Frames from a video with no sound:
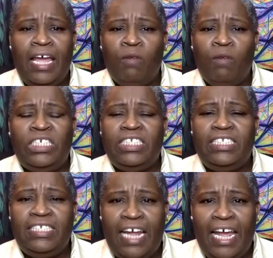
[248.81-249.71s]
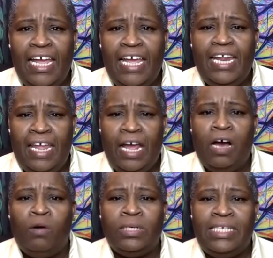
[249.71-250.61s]
and we just stayed in
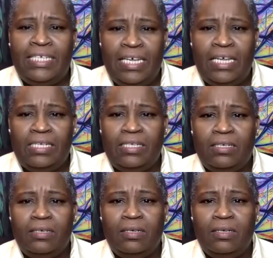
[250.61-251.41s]
our seats.